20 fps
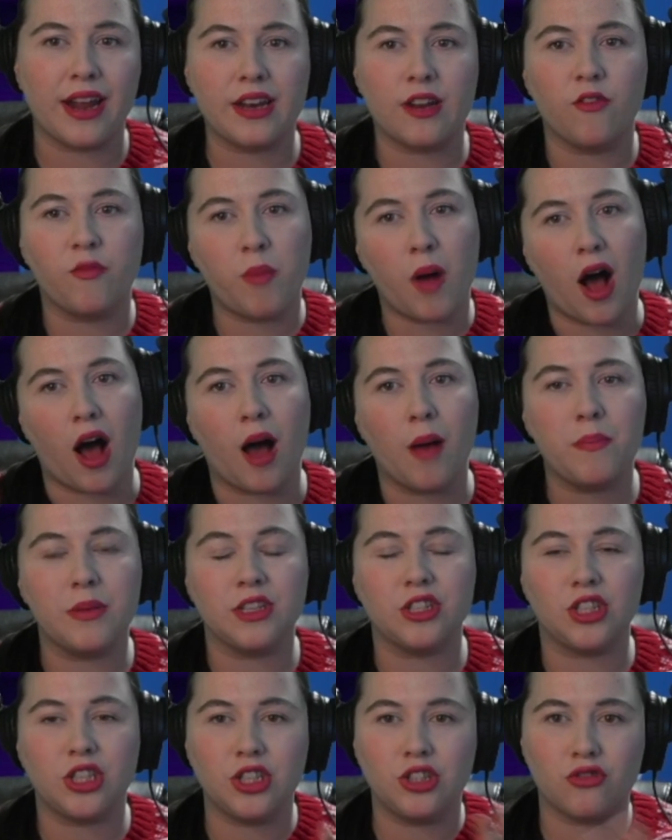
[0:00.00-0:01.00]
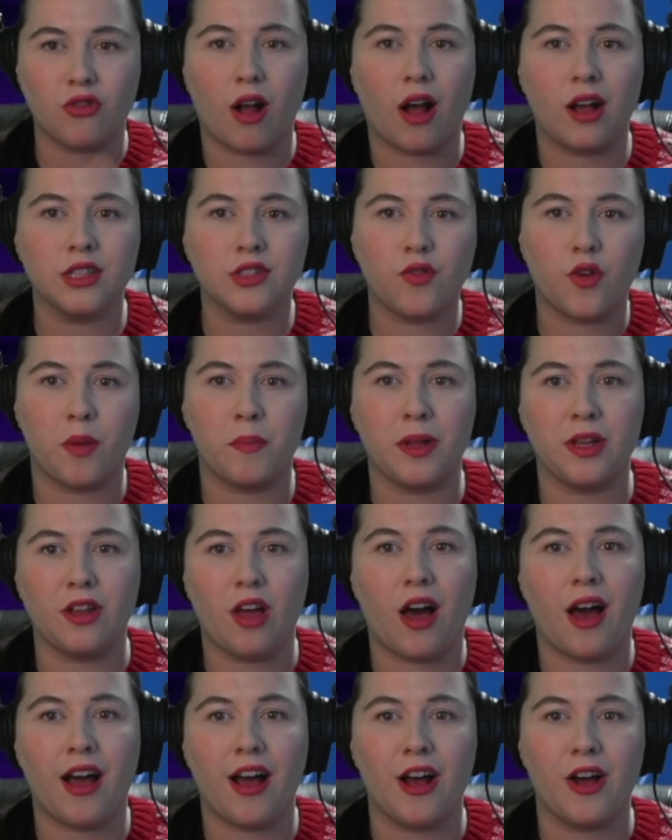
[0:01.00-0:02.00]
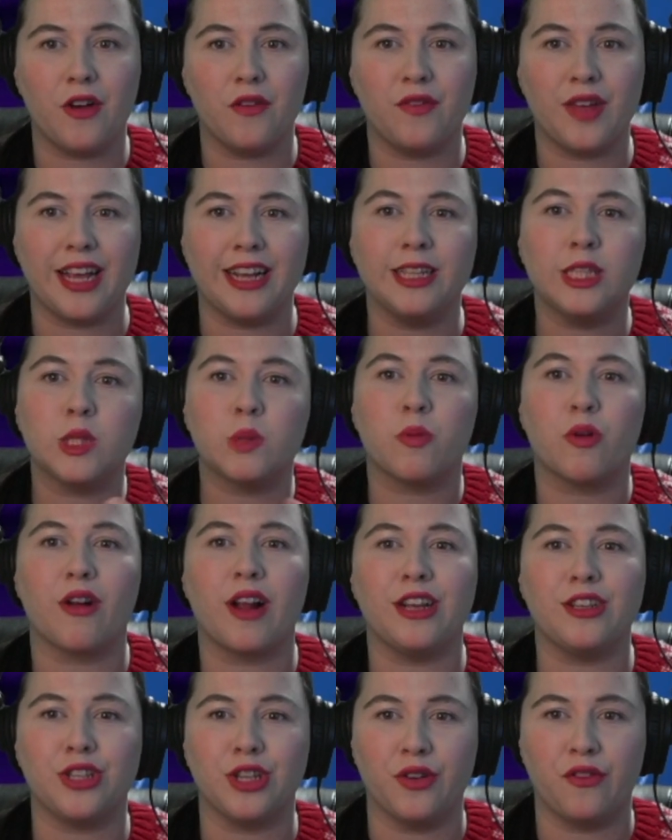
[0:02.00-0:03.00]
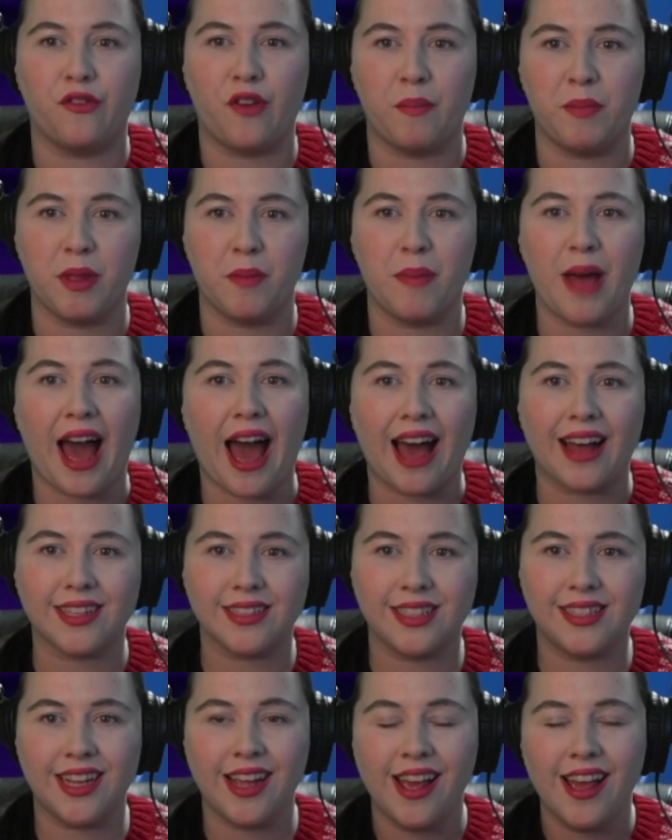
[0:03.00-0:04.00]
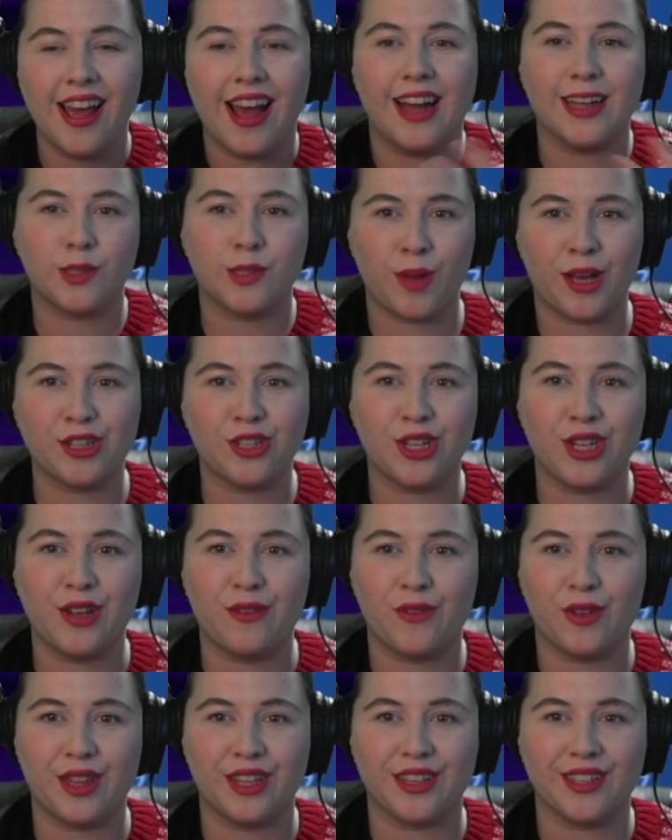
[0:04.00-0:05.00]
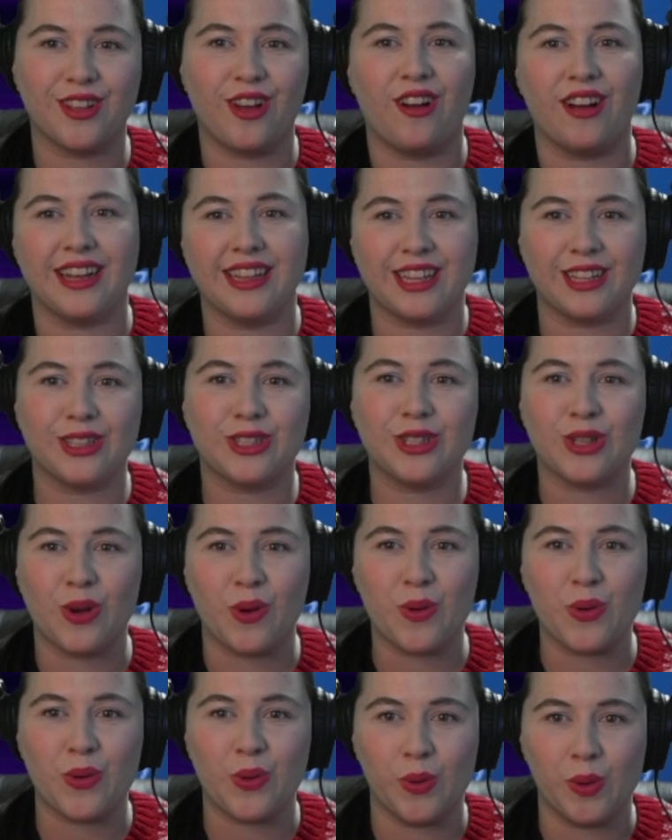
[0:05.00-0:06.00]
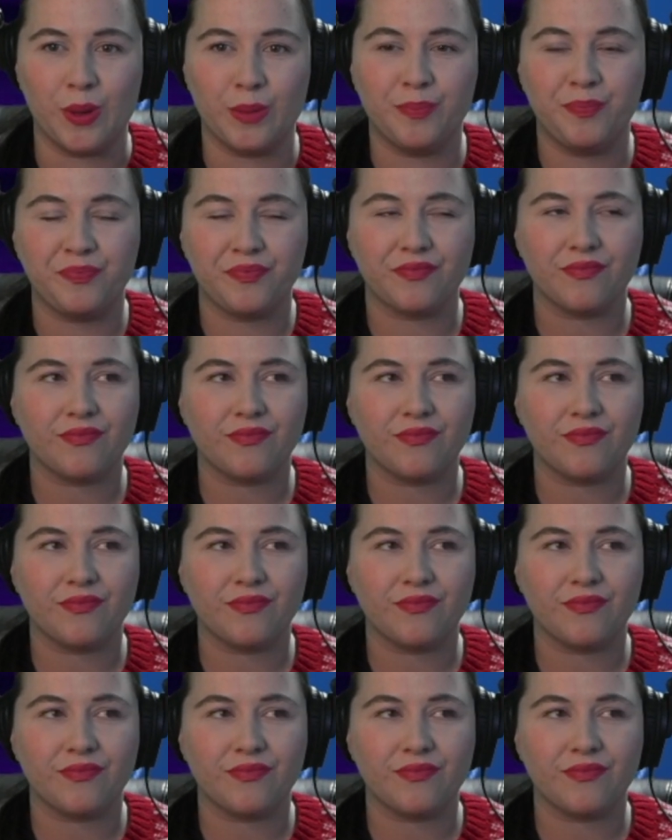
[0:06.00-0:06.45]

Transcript: brand of pop, and she draws from a lot of inspiration from the past, especially for this song, and that's so cool.